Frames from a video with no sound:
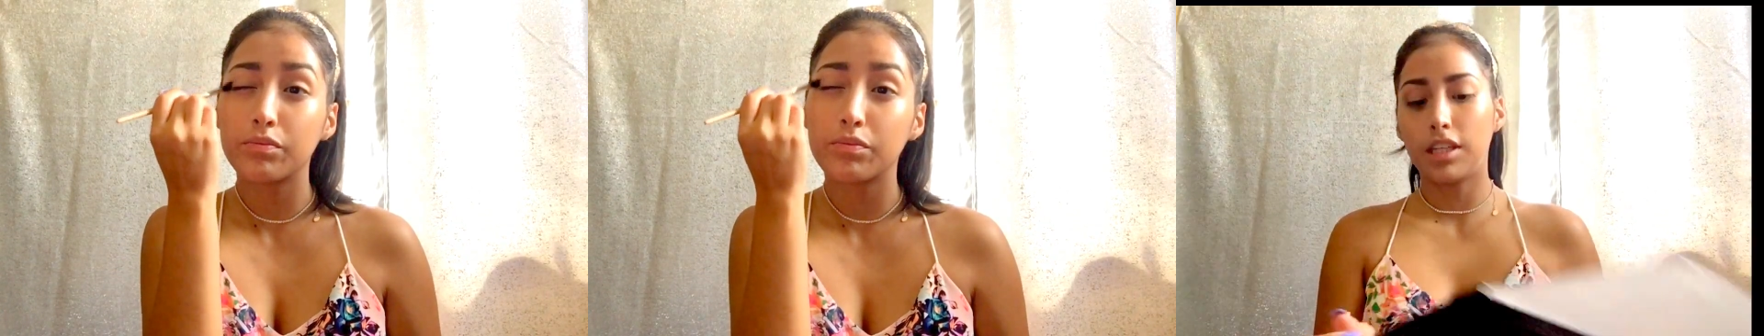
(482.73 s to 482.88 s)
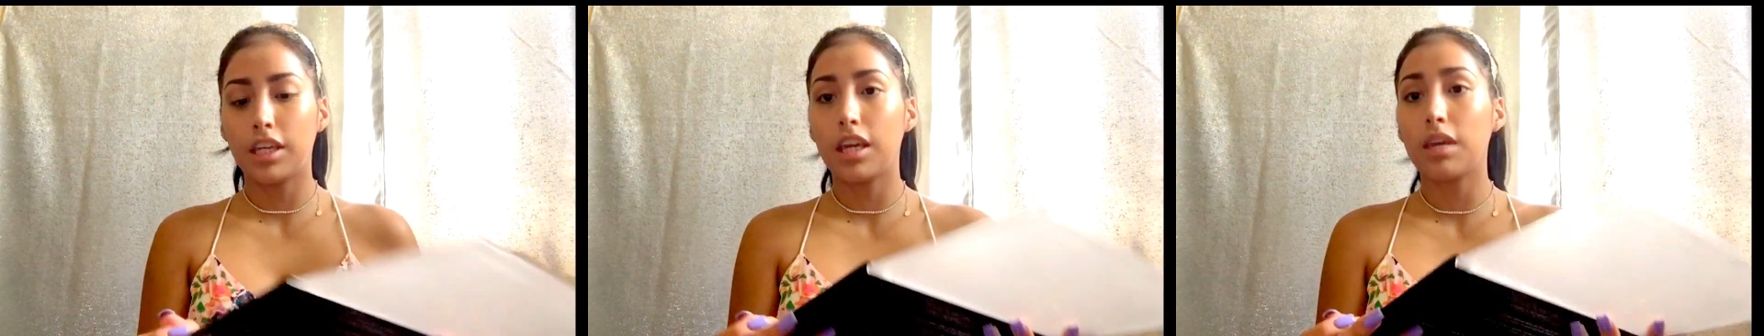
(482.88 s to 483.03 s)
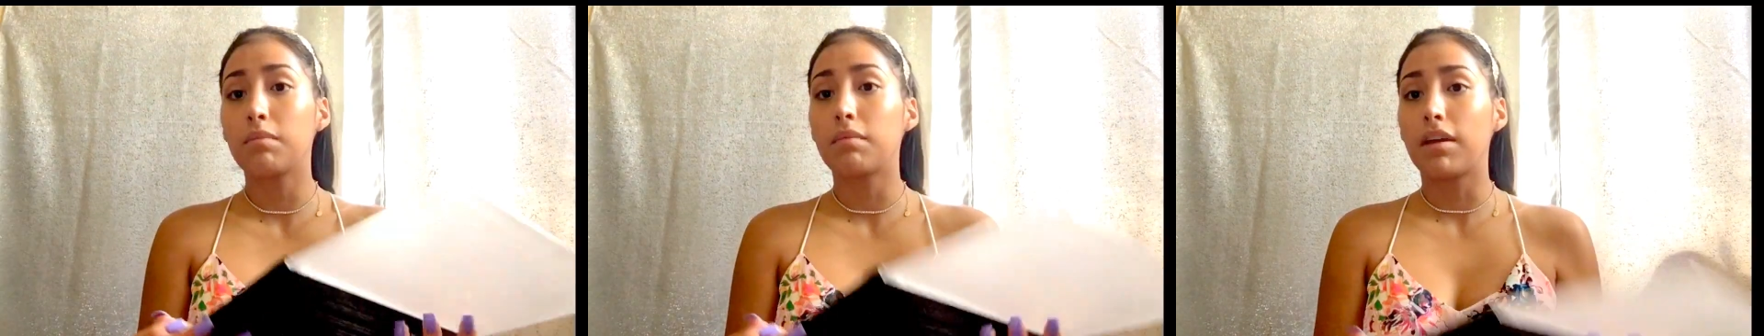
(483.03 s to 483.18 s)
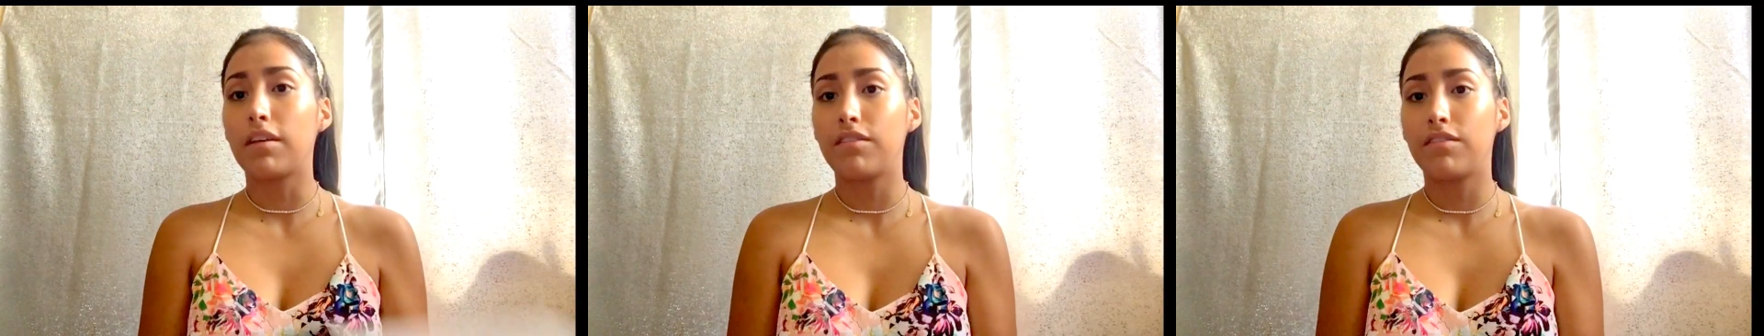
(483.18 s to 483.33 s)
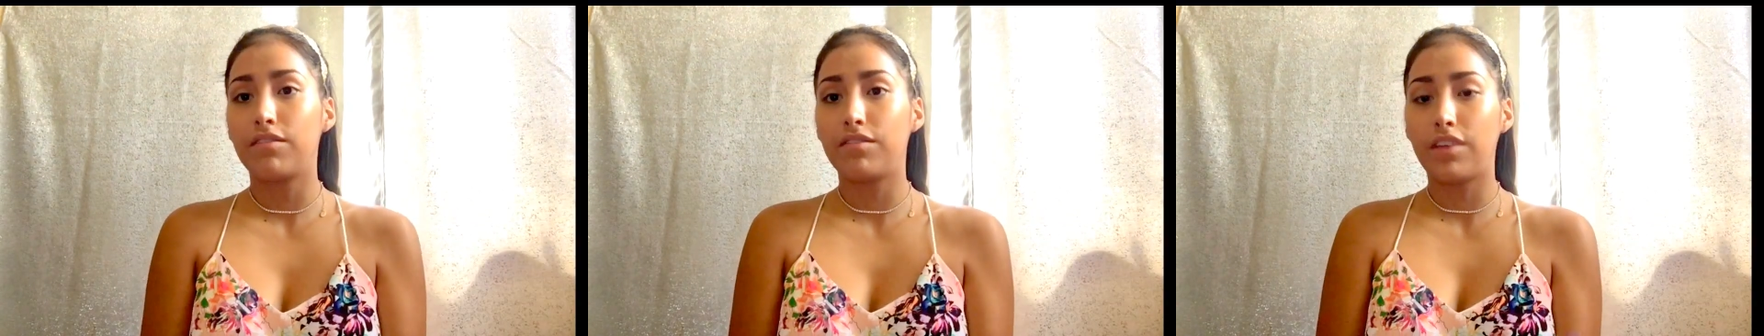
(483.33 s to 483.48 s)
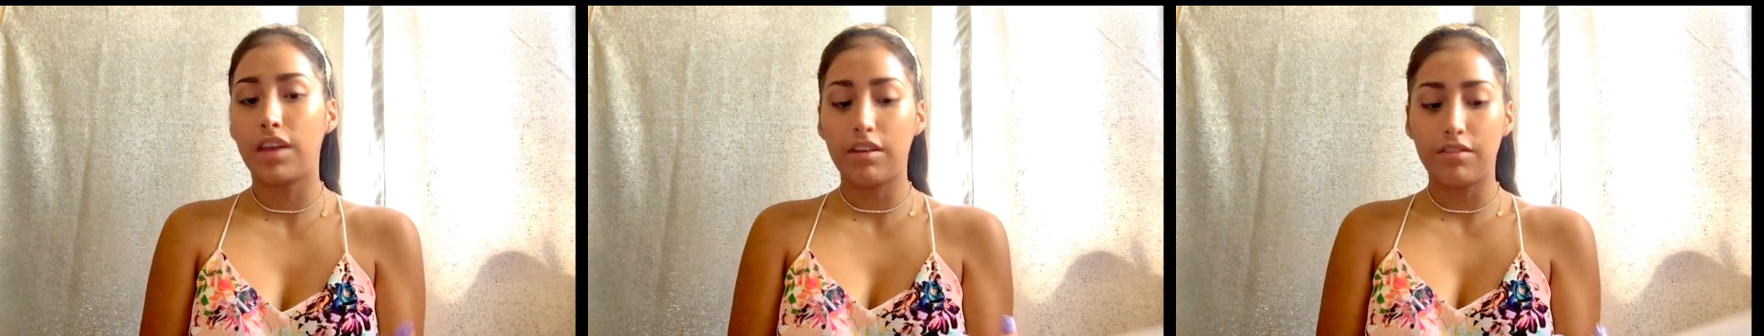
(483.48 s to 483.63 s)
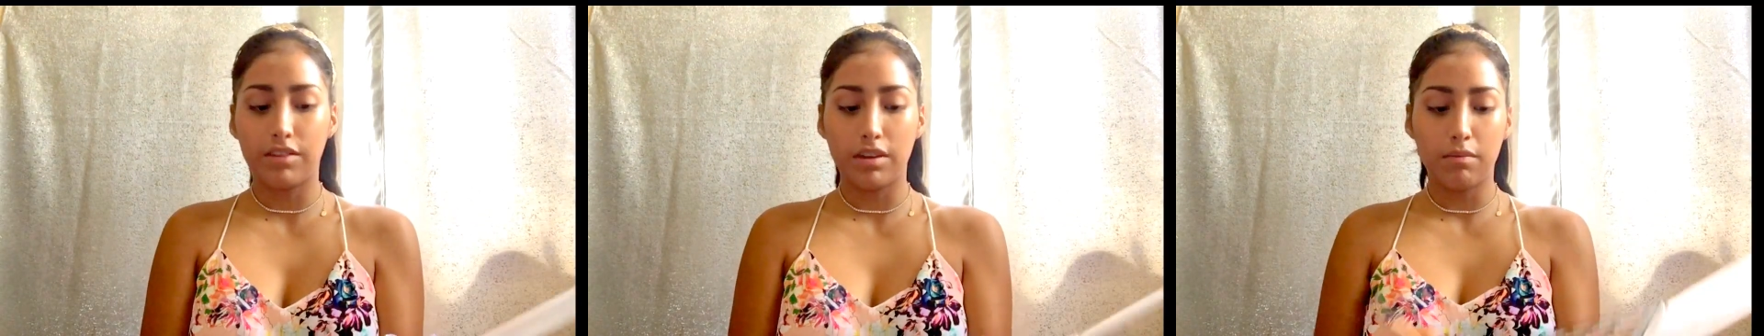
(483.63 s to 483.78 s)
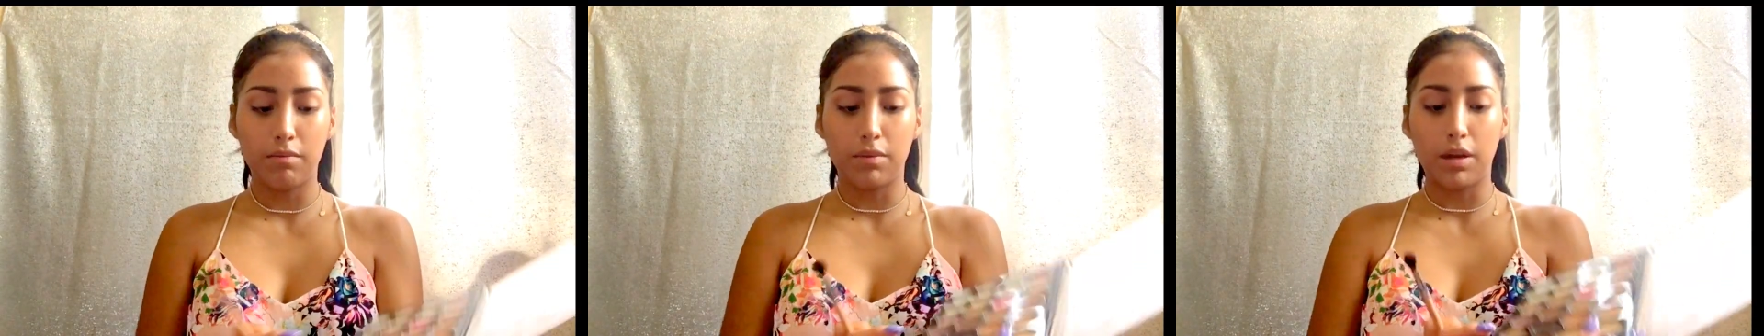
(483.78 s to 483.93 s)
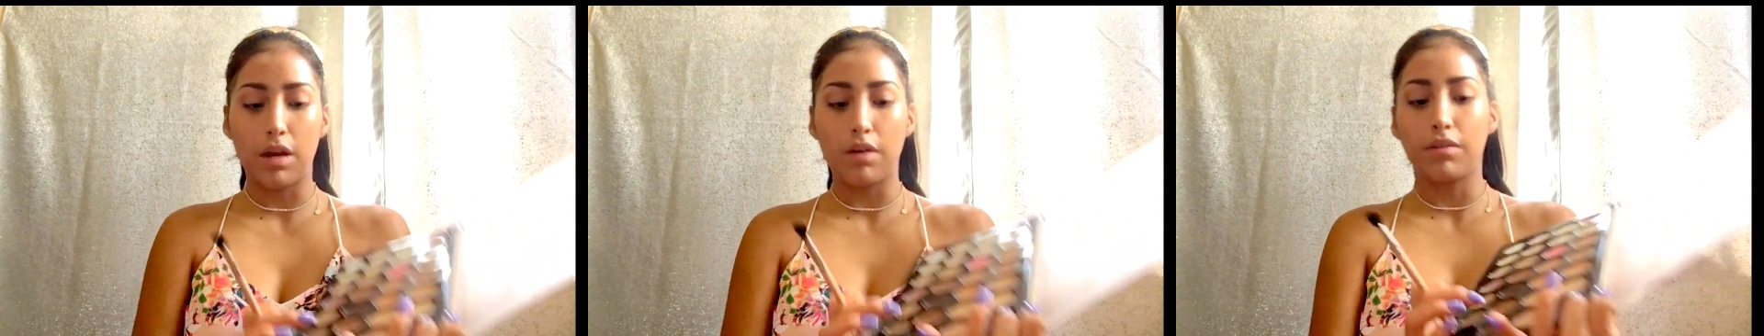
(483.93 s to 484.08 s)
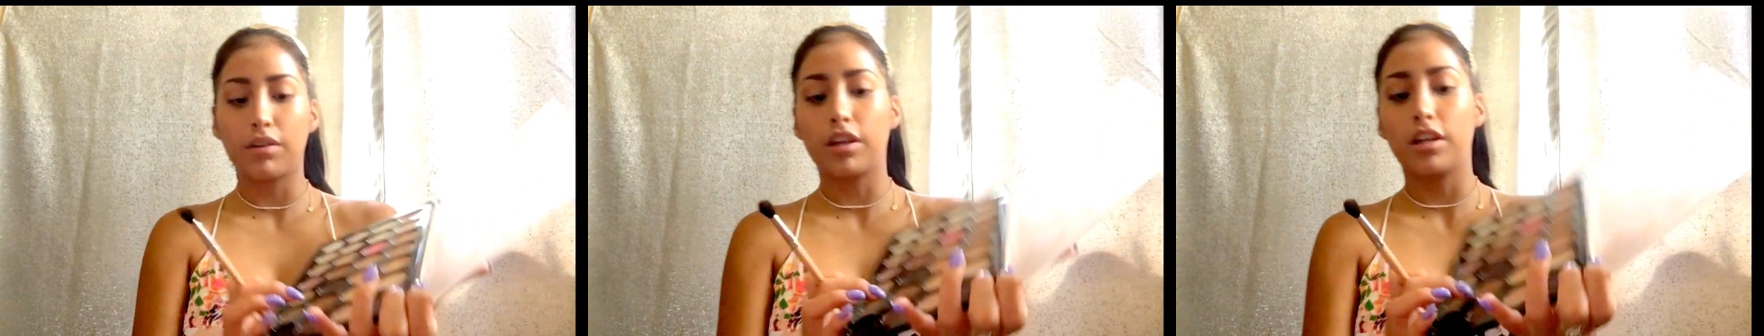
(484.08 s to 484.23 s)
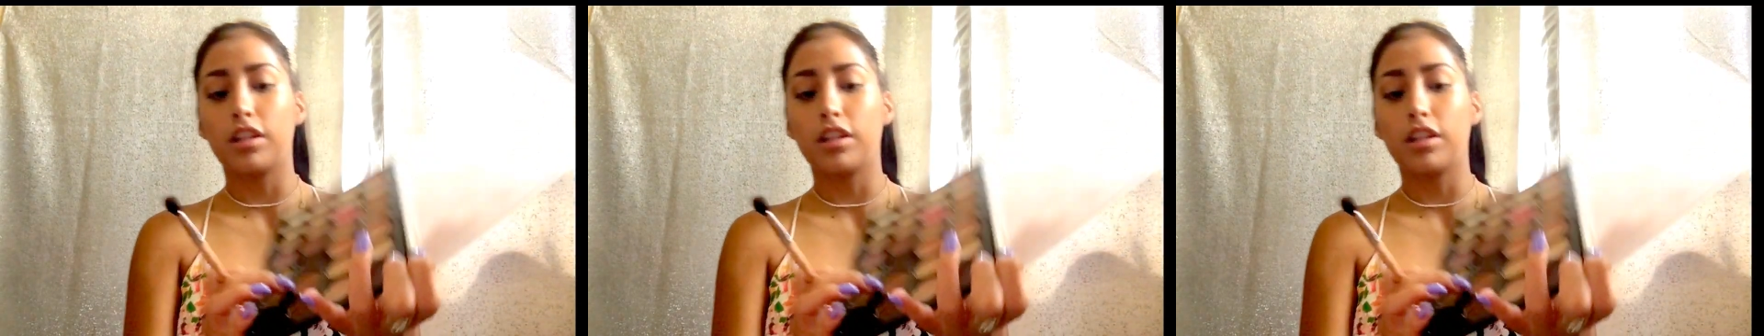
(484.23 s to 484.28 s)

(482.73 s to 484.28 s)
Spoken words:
Taking my favorite brown